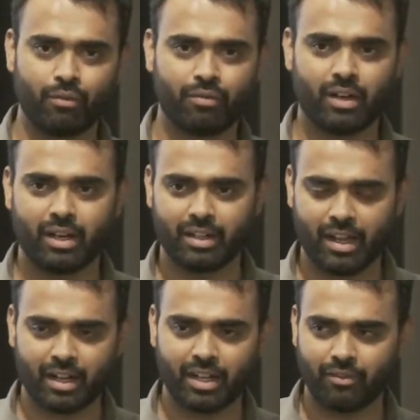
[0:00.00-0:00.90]
of
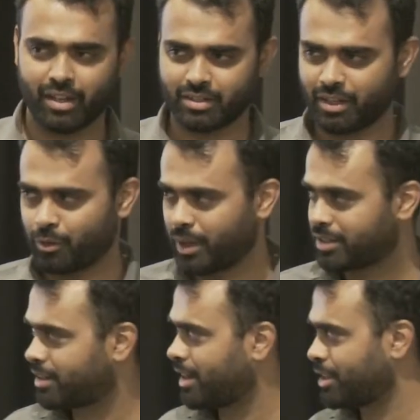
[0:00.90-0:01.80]
DirecTV as an
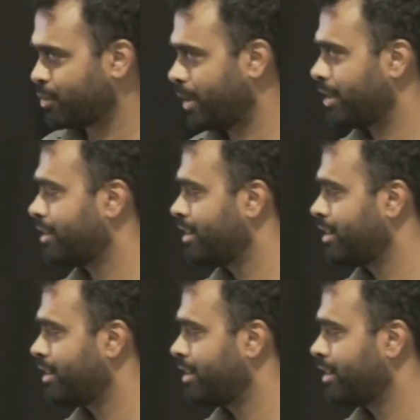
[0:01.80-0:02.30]
advisor as well.